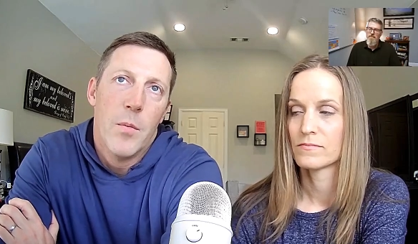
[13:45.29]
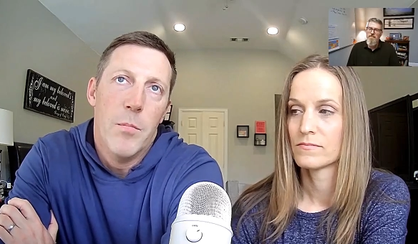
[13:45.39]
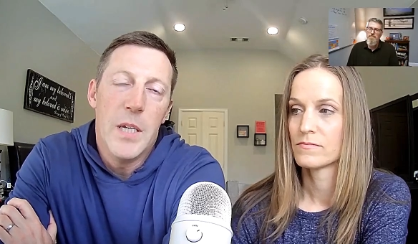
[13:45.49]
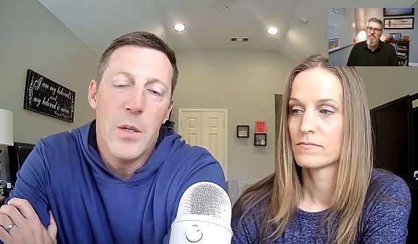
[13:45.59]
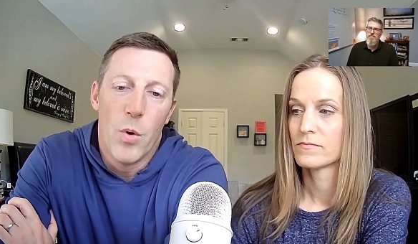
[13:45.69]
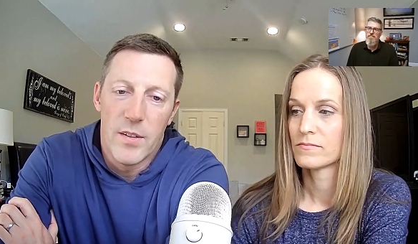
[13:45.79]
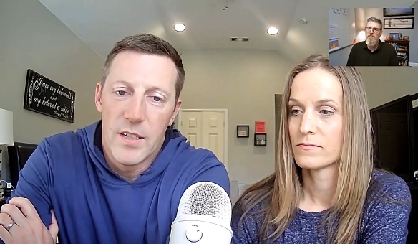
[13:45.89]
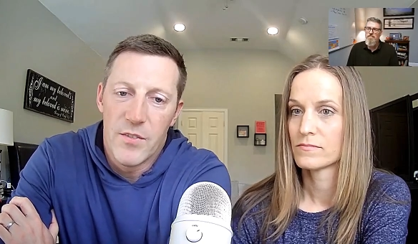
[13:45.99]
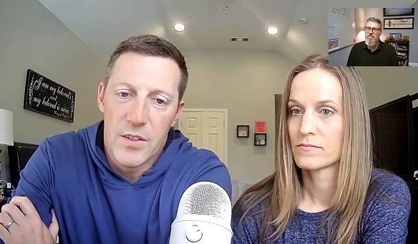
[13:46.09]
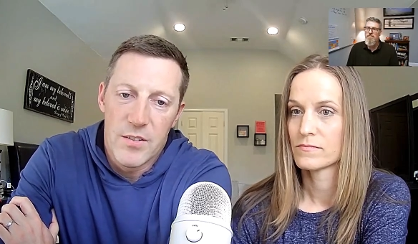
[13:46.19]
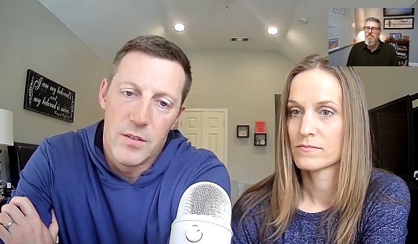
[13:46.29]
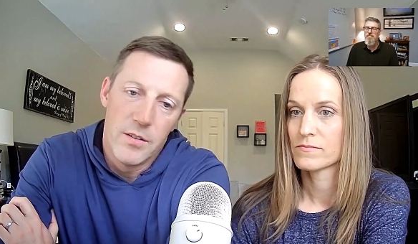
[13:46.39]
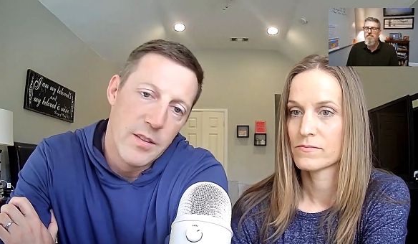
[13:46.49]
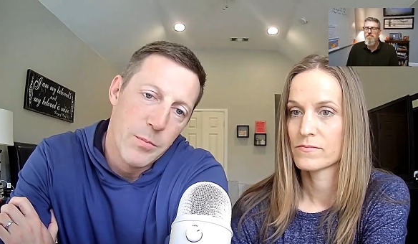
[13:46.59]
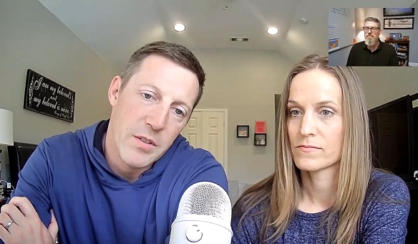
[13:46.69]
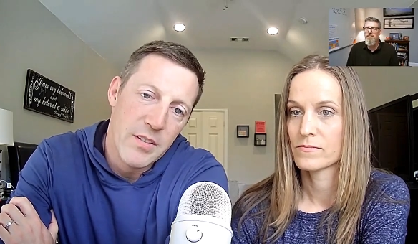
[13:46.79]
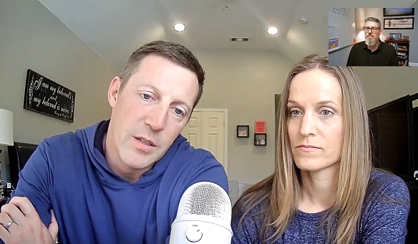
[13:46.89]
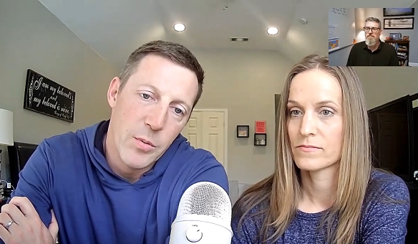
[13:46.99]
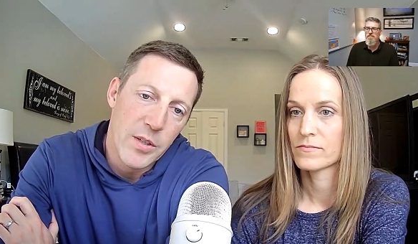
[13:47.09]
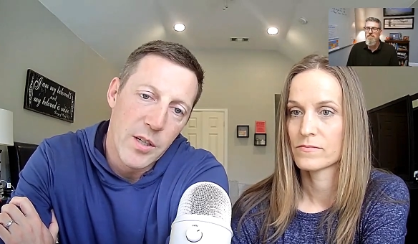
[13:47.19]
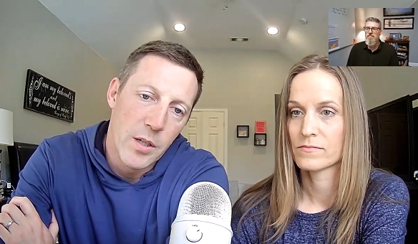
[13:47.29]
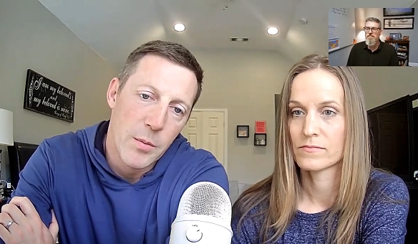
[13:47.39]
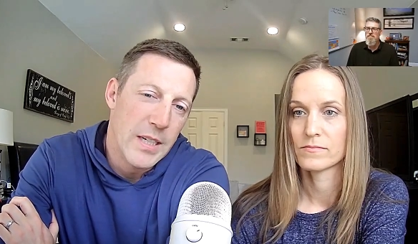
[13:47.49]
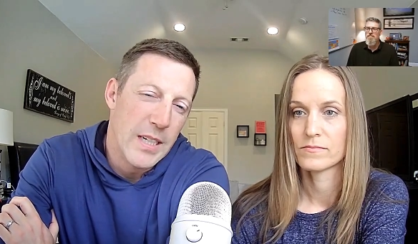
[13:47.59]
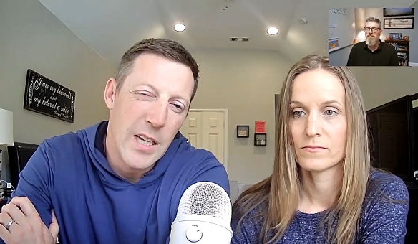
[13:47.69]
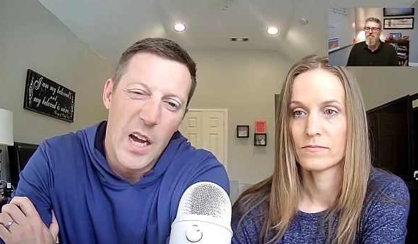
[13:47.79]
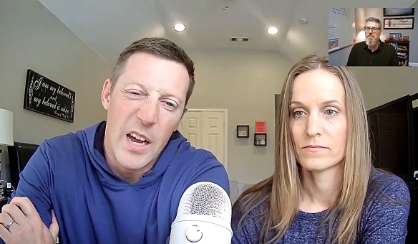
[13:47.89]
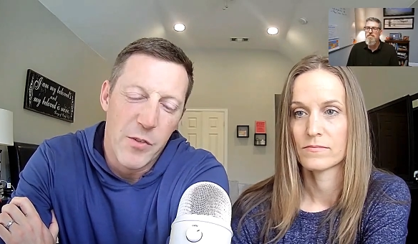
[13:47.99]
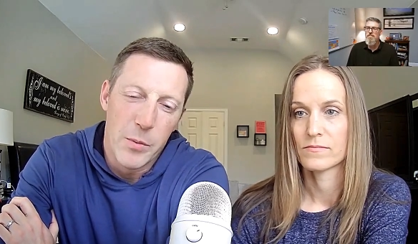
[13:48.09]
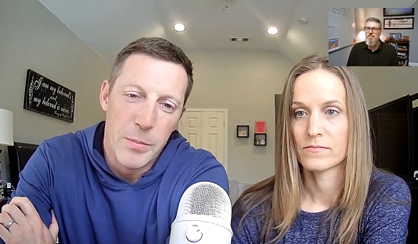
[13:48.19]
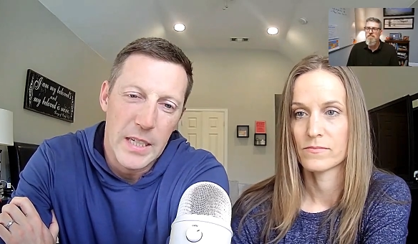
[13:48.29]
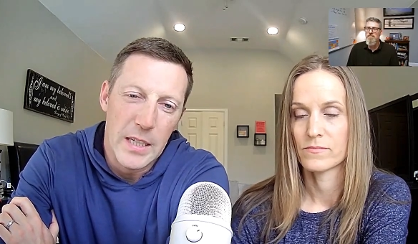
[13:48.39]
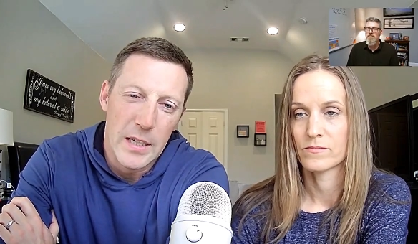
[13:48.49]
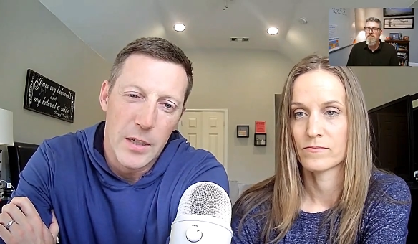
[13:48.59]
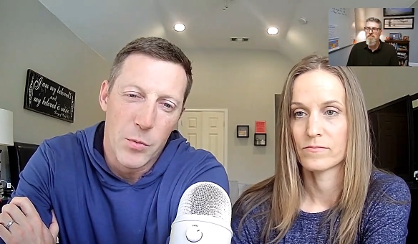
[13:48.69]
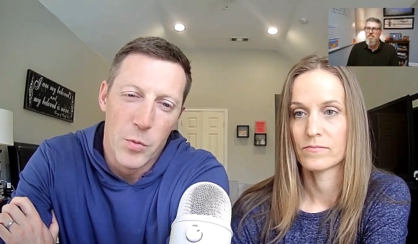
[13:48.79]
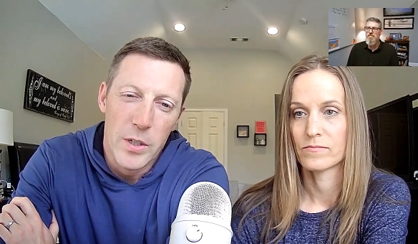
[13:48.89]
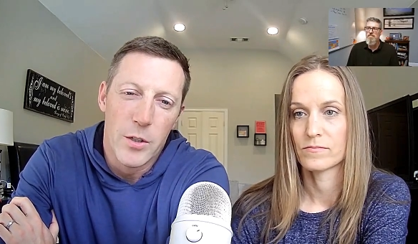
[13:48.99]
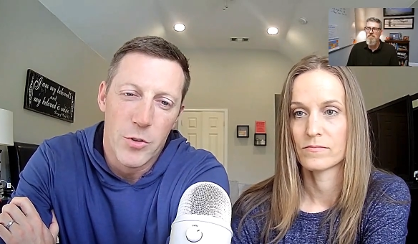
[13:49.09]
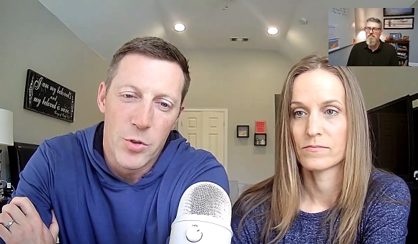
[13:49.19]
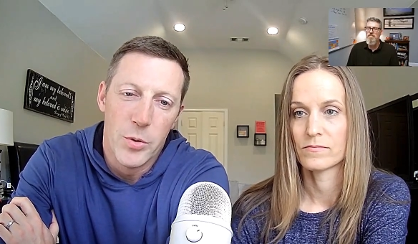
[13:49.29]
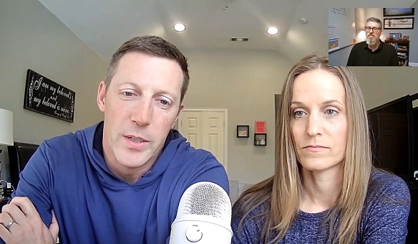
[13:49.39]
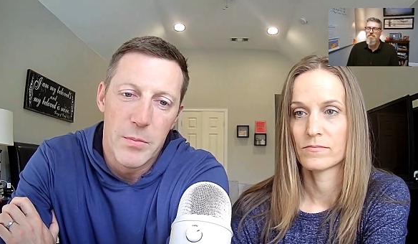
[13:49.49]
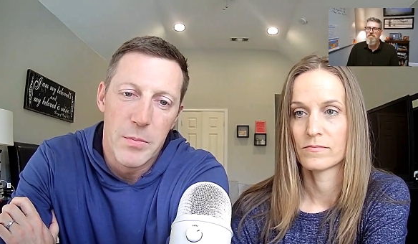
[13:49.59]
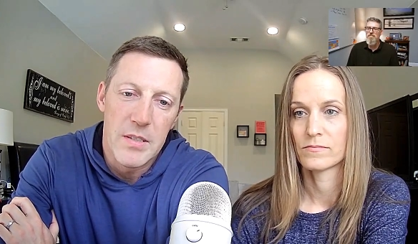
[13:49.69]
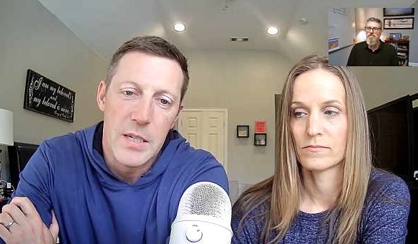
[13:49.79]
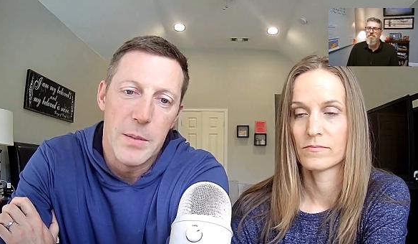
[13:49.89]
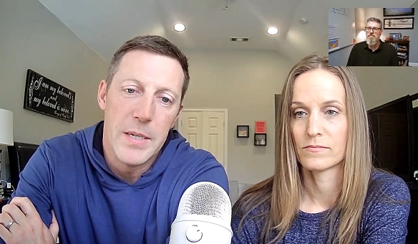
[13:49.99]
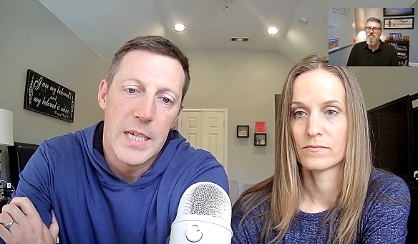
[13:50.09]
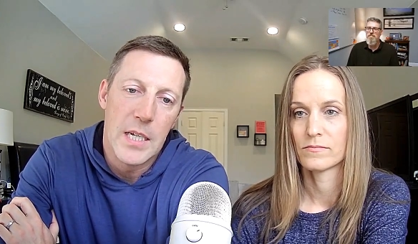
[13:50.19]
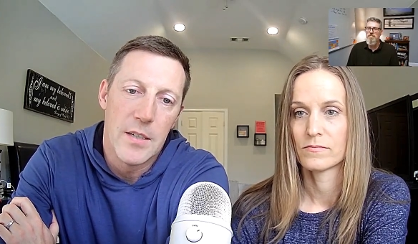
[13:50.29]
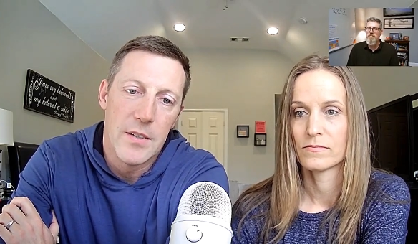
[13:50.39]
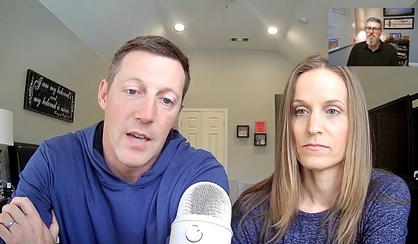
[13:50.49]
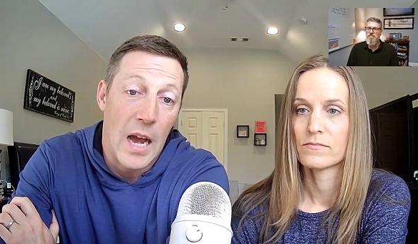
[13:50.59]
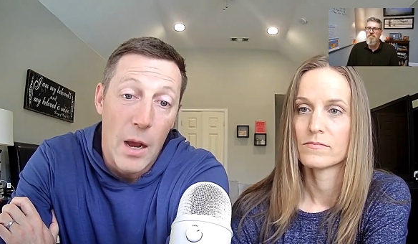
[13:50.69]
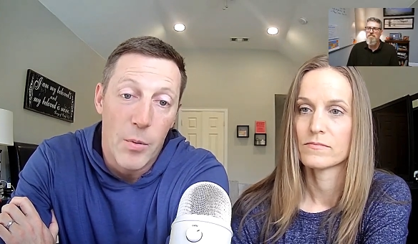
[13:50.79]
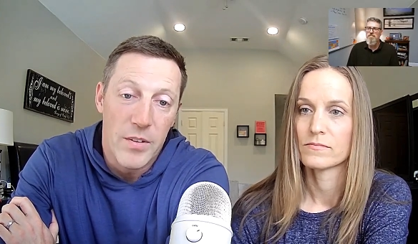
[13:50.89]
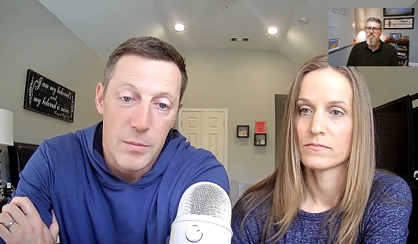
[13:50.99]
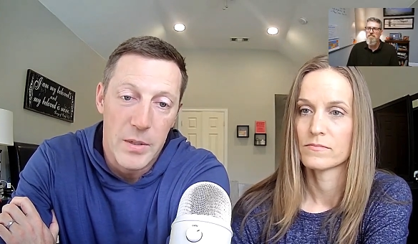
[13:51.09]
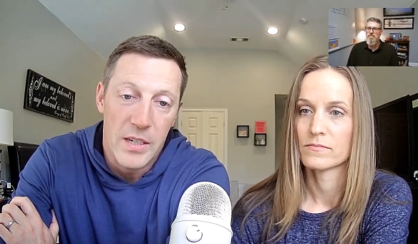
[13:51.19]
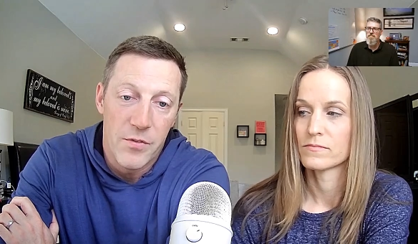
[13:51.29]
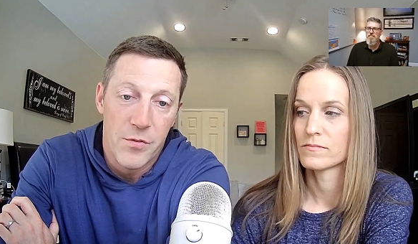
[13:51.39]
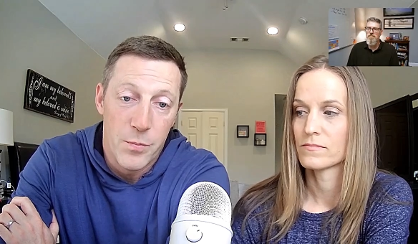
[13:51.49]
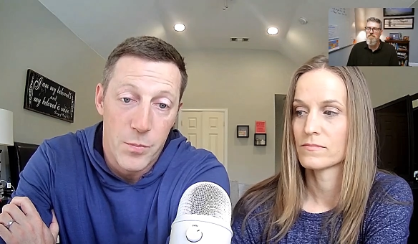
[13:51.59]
Speaker 1: me wanting physical intimacy with her but it not ever being like real true intimacy because i wasn't being